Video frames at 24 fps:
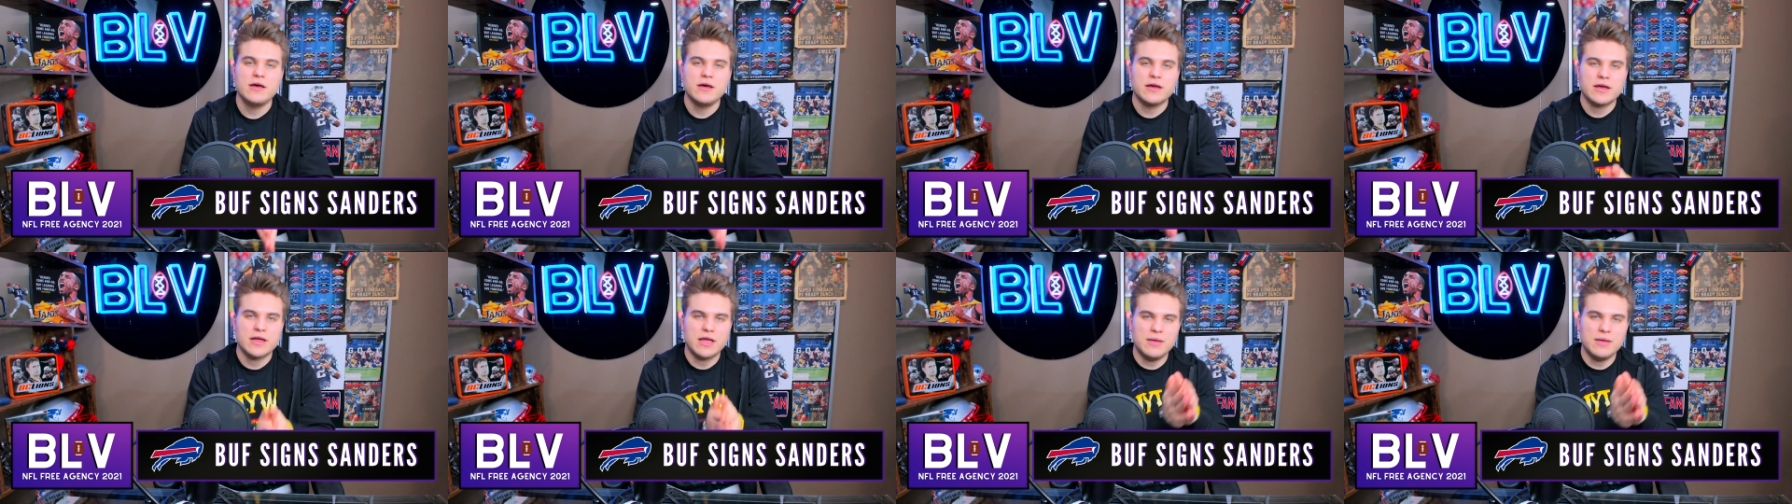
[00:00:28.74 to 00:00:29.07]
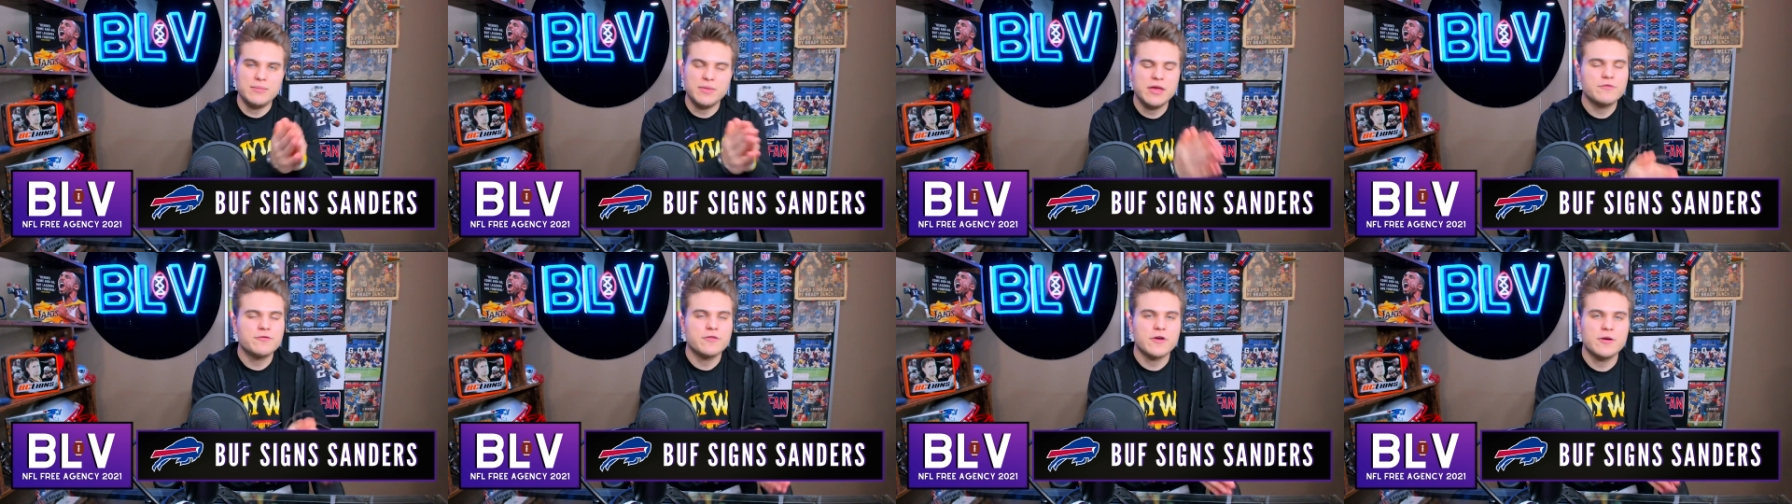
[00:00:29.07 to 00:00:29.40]

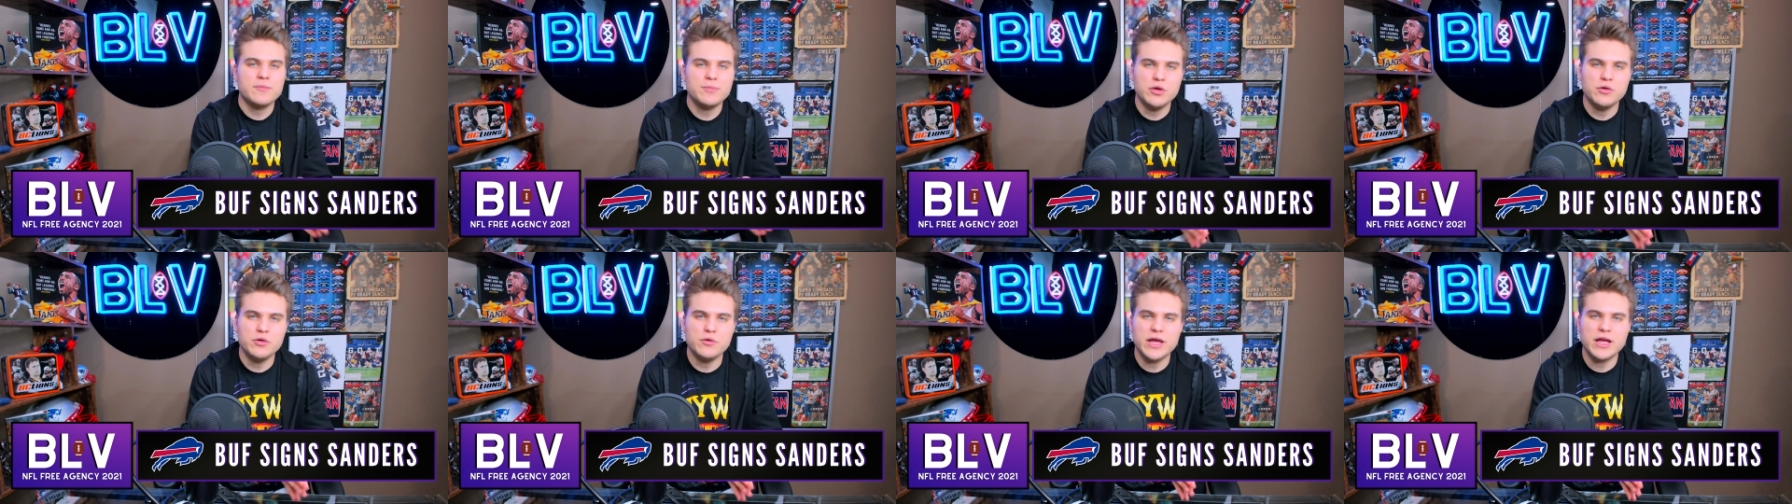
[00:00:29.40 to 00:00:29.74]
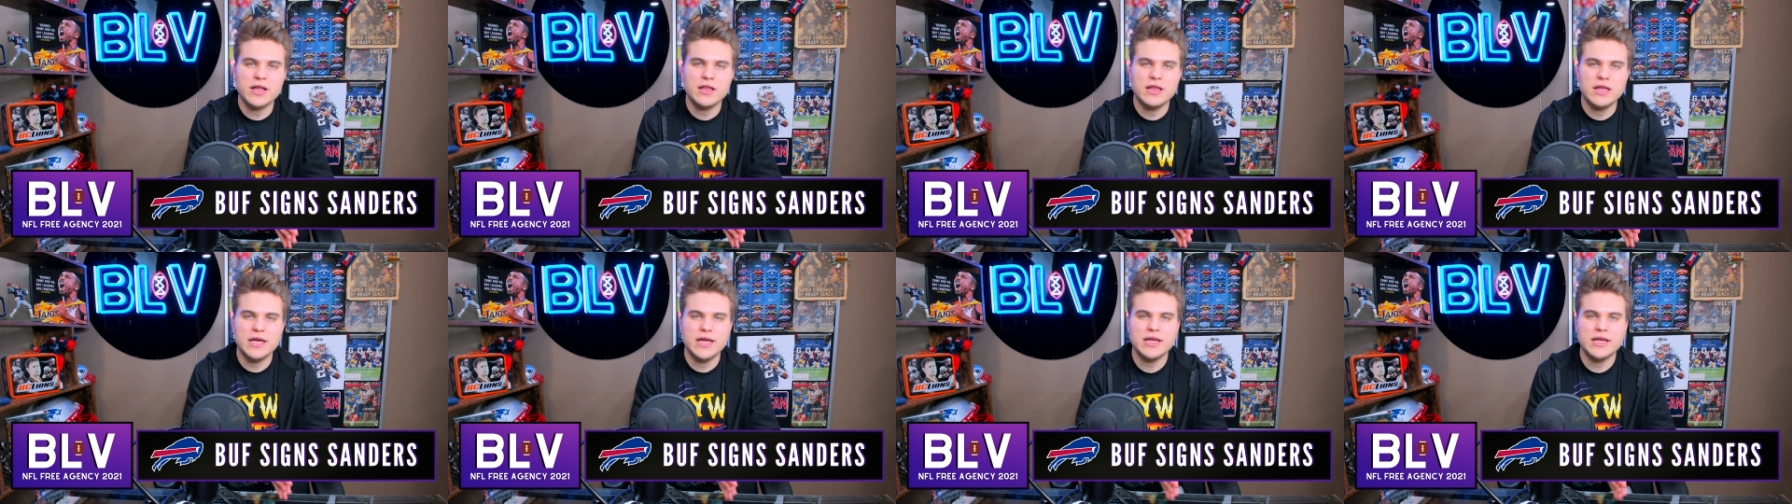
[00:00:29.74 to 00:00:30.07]
coming from New
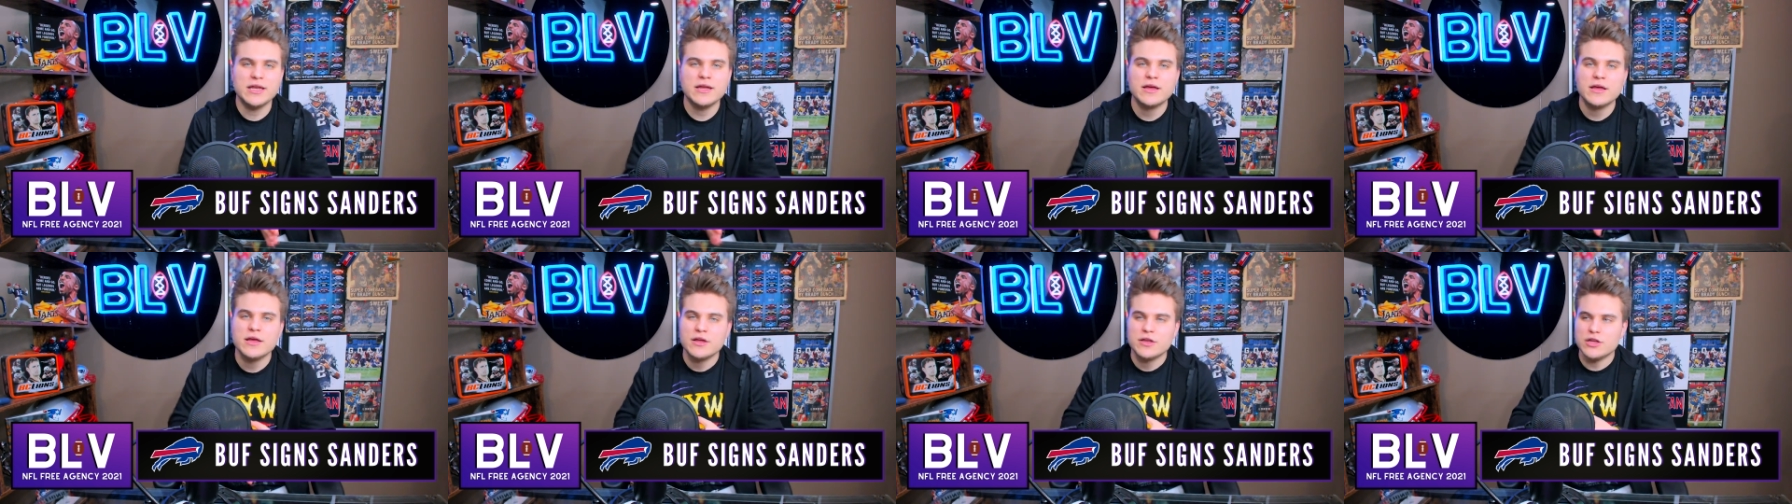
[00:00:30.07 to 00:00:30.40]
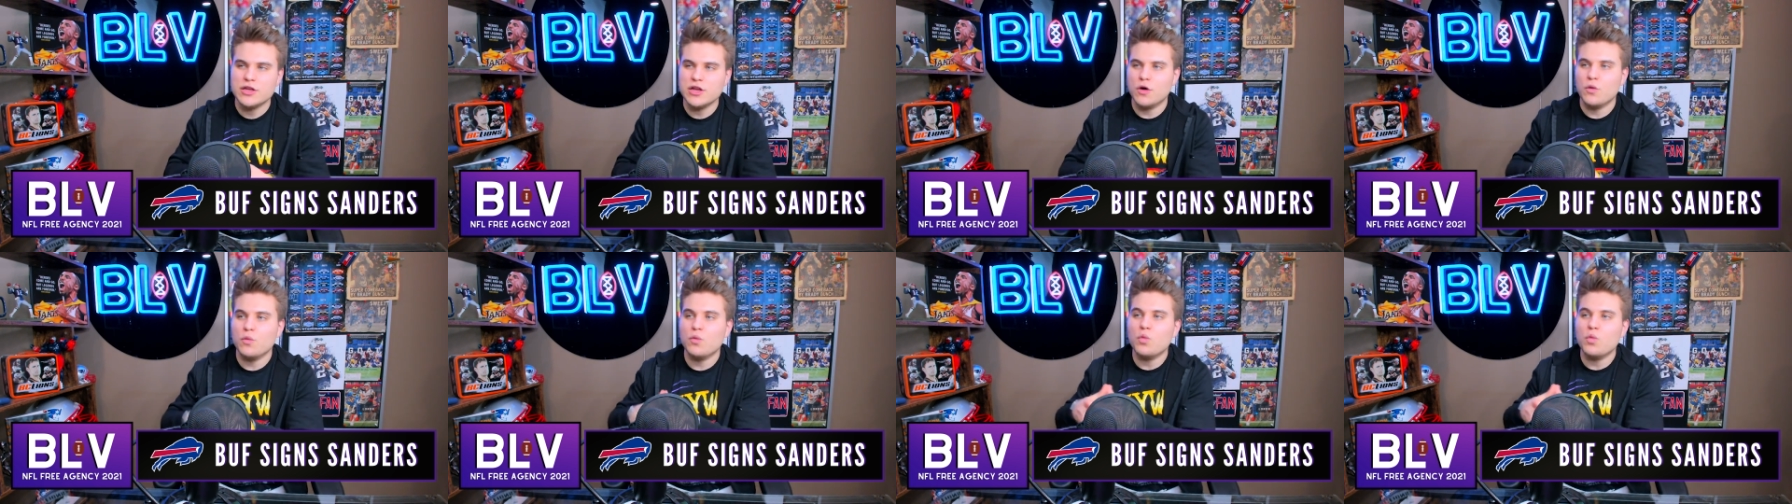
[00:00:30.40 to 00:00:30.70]
England, you know,